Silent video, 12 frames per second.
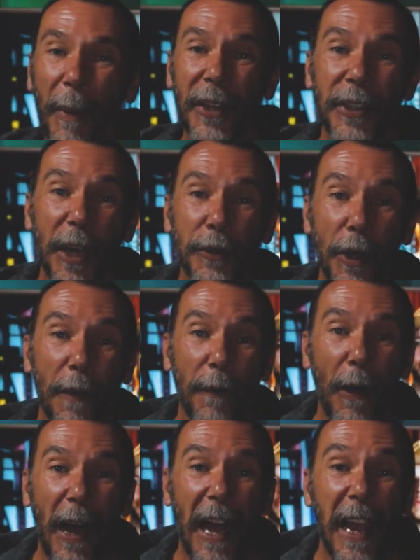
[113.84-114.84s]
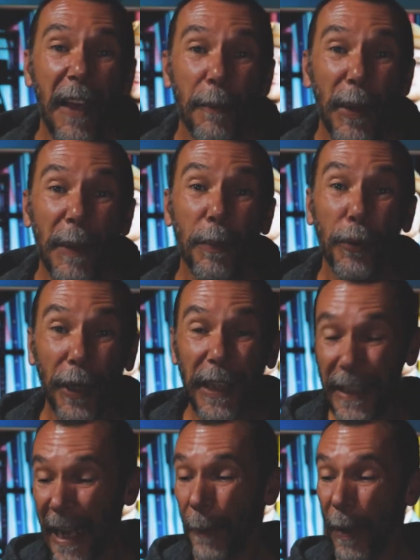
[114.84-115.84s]
must say, so far I have been pretty
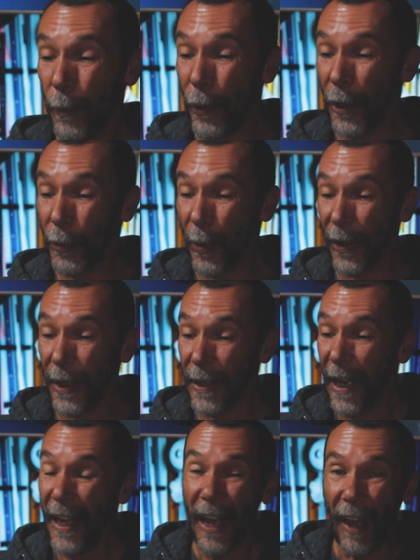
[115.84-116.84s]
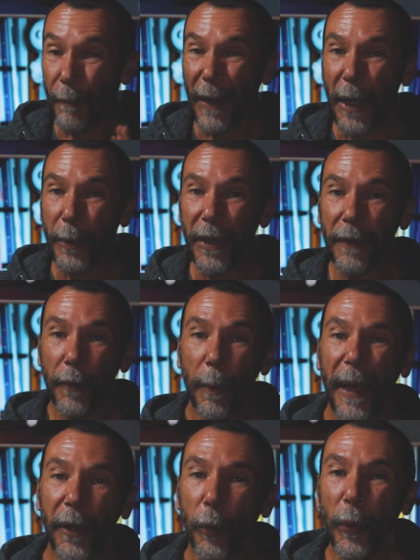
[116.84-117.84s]
damn impressed with it. I've played with it for
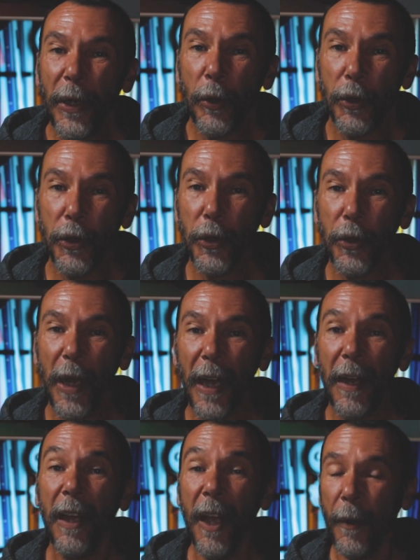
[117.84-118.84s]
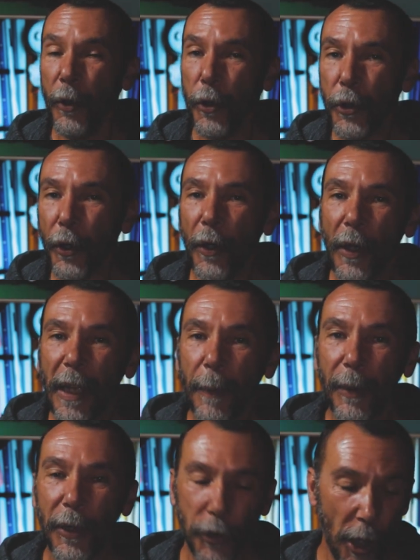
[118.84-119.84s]
about a week or two now, used it on a
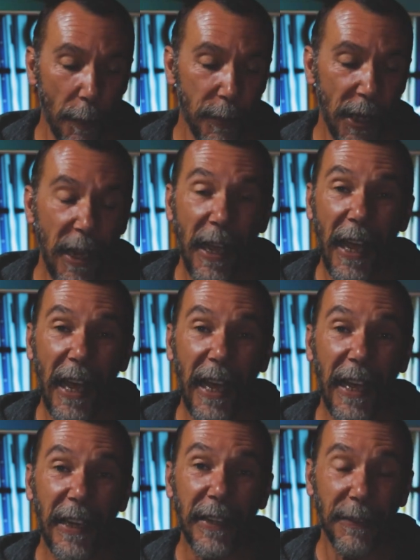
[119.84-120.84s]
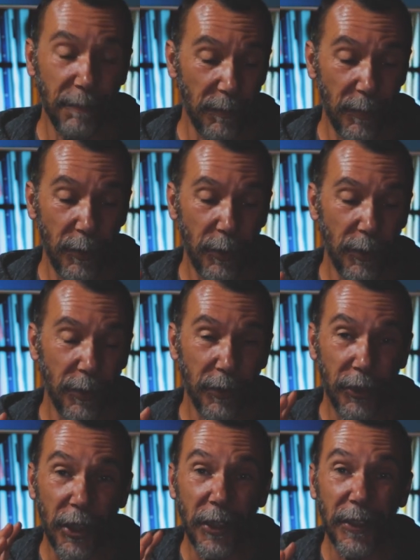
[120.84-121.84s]
couple of jobs, and
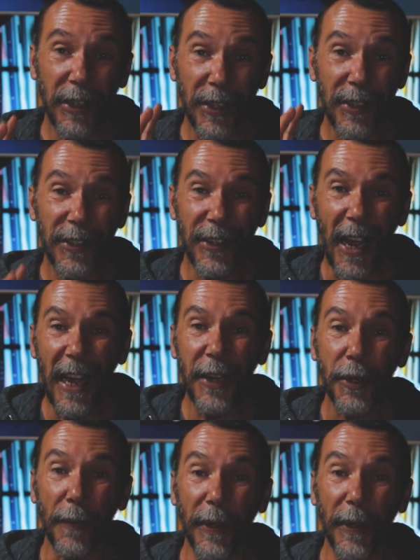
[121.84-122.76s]
just the size of